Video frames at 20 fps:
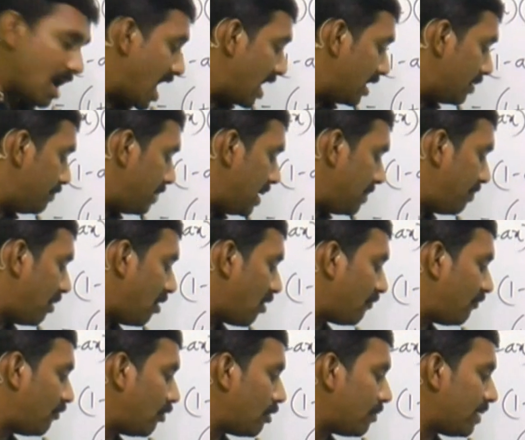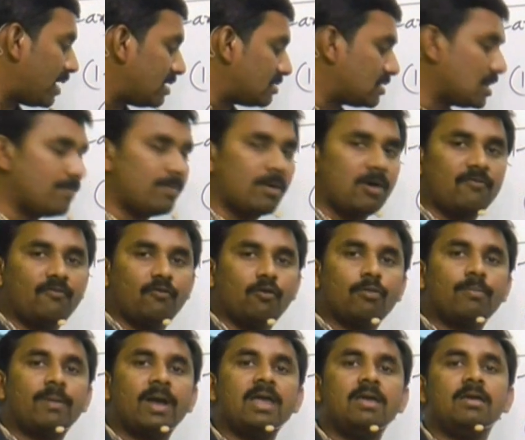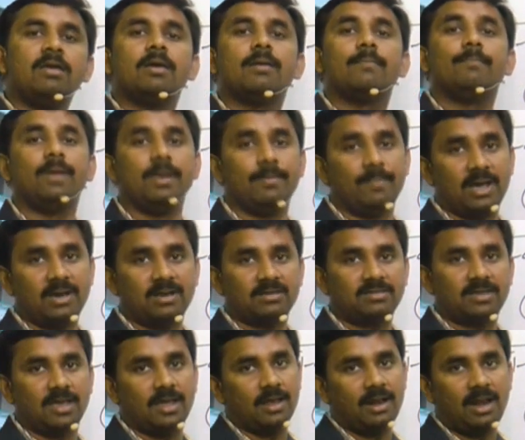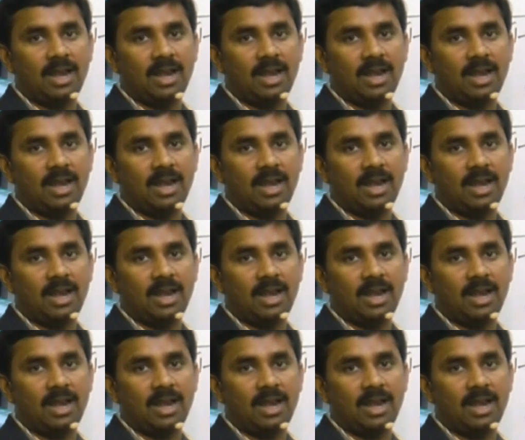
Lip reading: and b power 4 minus a power 4 by b minus a.